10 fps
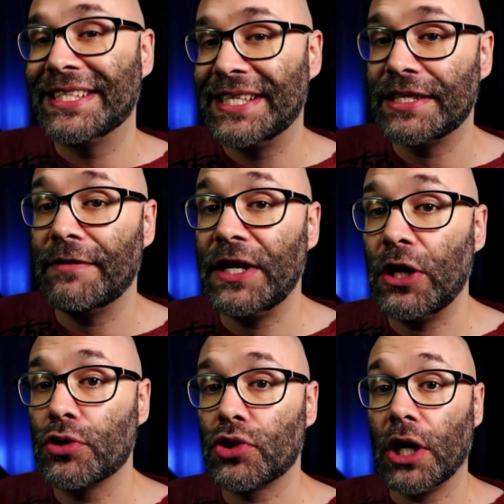of the frame.
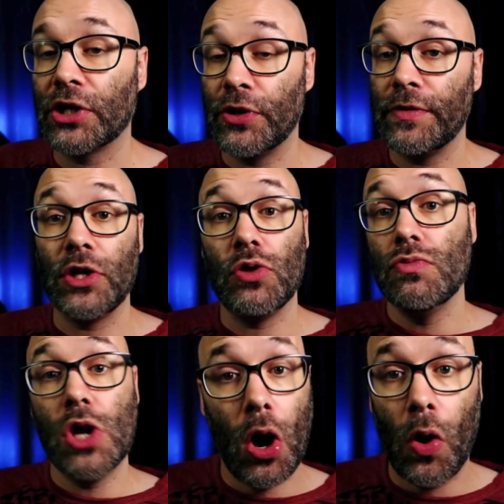Then we
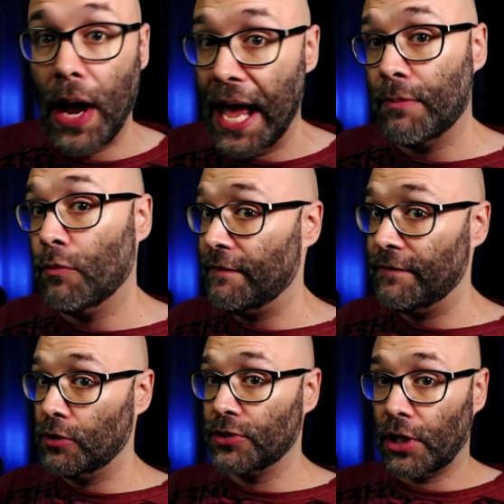move up a
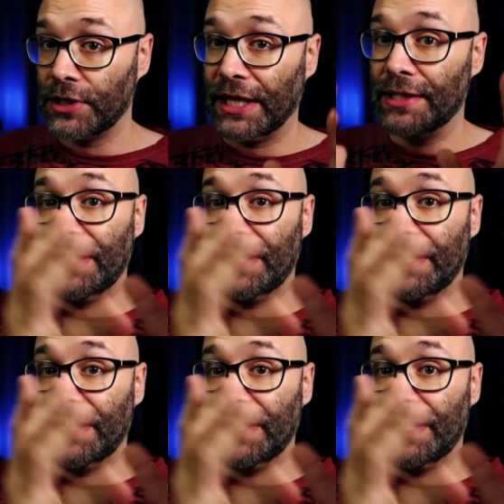layer and we get the